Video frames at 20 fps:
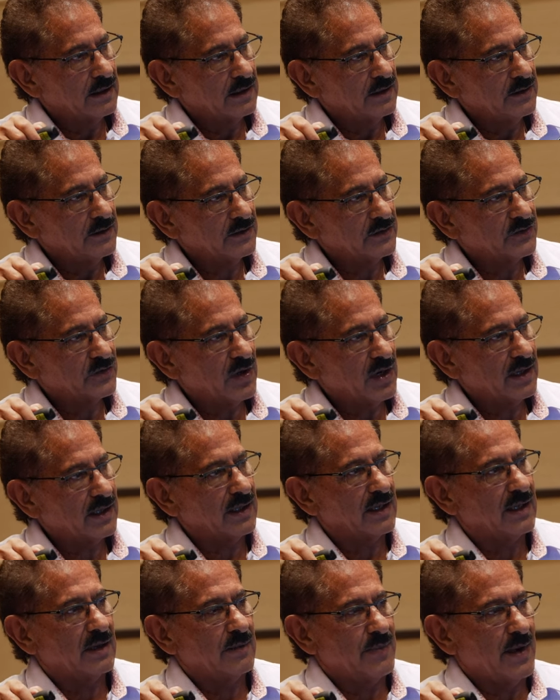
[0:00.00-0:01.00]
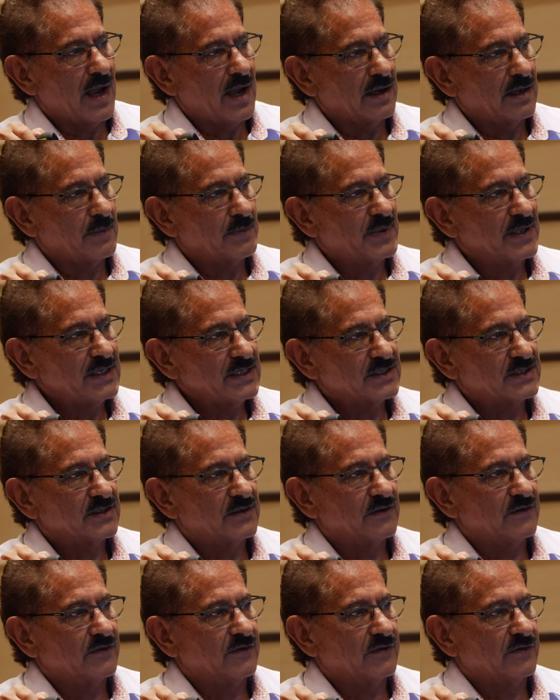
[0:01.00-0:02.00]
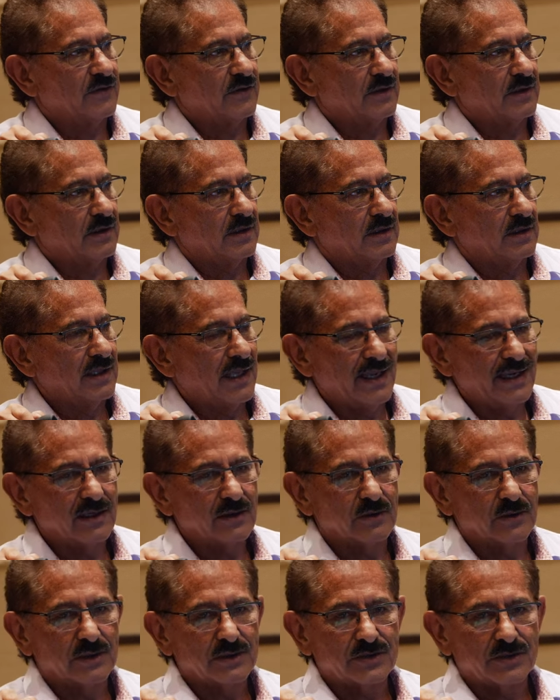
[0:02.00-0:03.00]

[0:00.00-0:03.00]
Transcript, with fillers: you're talking about a piece of language.